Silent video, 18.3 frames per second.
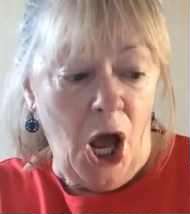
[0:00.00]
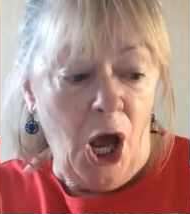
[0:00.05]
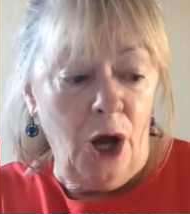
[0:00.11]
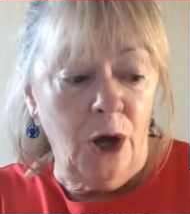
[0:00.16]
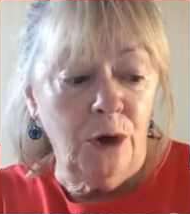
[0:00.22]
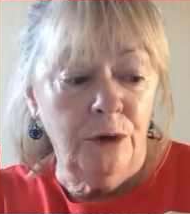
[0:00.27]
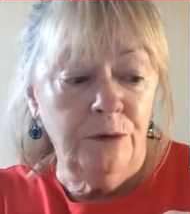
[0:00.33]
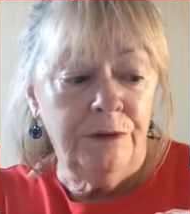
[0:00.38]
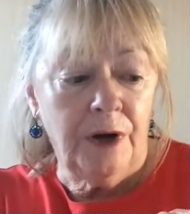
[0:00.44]

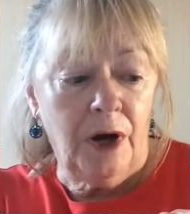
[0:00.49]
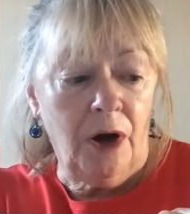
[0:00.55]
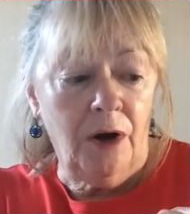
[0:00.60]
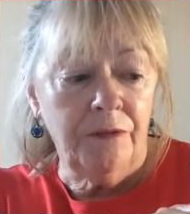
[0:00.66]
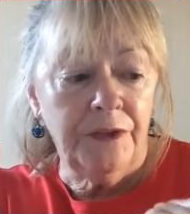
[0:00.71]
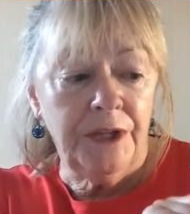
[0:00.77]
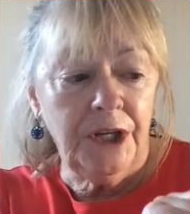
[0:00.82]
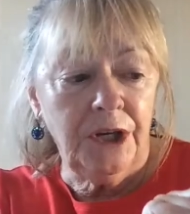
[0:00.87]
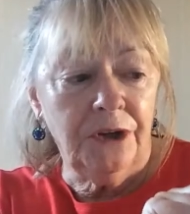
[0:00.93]
Over
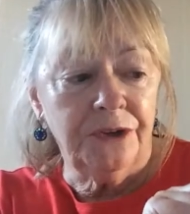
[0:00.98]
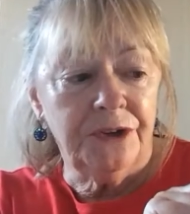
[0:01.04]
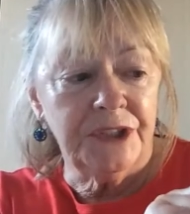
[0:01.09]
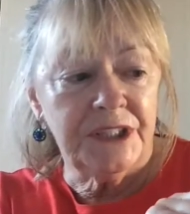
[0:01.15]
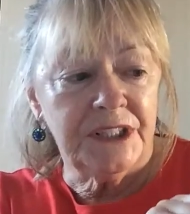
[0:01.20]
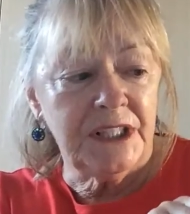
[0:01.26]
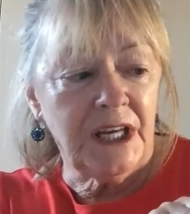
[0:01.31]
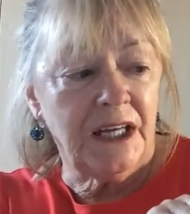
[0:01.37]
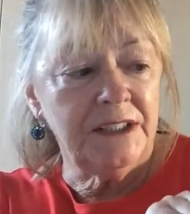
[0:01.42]
on the other
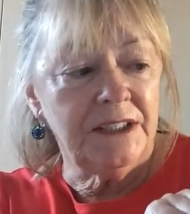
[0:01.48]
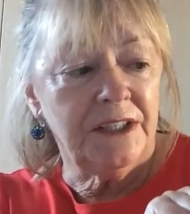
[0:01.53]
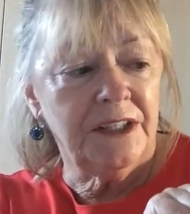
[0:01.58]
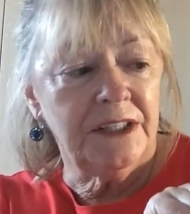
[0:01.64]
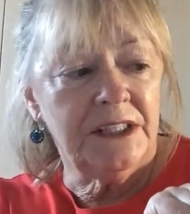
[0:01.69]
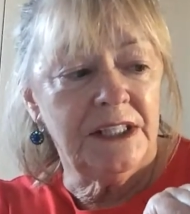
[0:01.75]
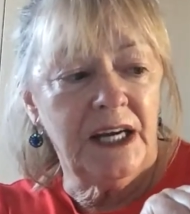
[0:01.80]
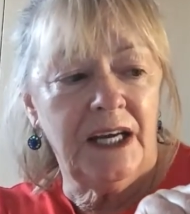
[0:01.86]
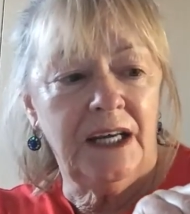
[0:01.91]
side of the
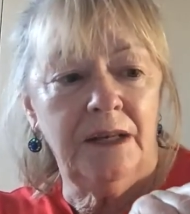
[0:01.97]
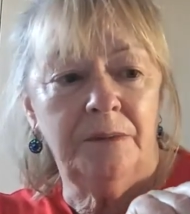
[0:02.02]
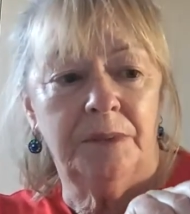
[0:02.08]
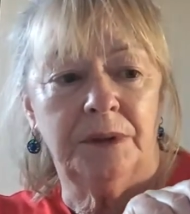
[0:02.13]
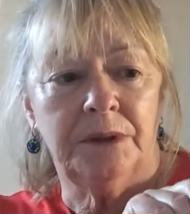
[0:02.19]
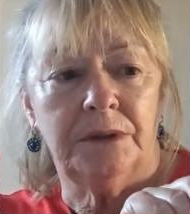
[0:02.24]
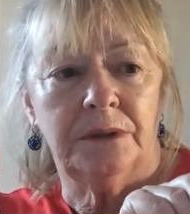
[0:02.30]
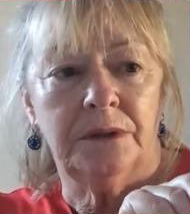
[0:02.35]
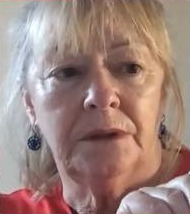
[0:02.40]

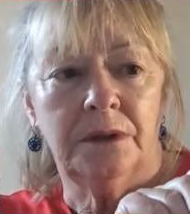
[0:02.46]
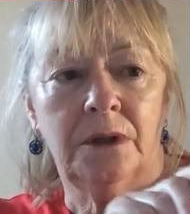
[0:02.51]
table